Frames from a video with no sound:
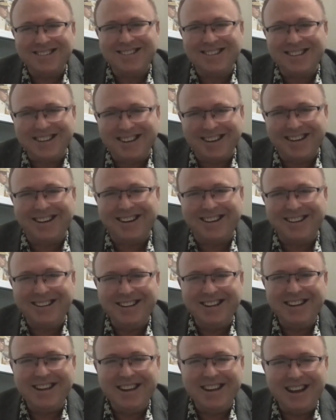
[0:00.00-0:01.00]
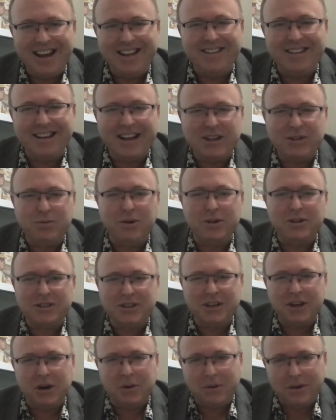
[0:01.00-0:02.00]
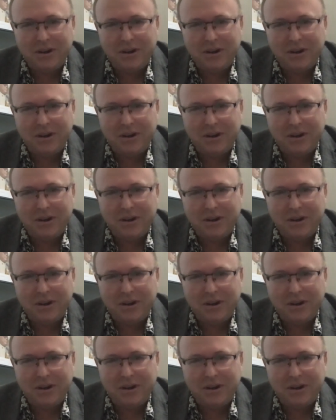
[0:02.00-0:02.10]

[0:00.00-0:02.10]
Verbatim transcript: okay? And that's what's going